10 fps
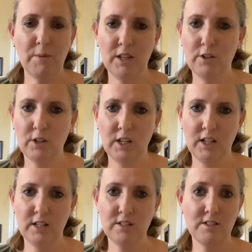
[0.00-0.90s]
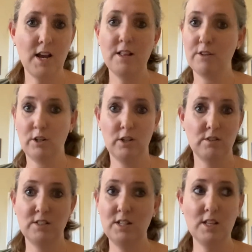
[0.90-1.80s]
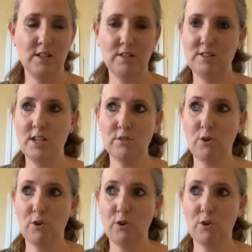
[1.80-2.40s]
and they're going to get excited, and they're going to see these things and go,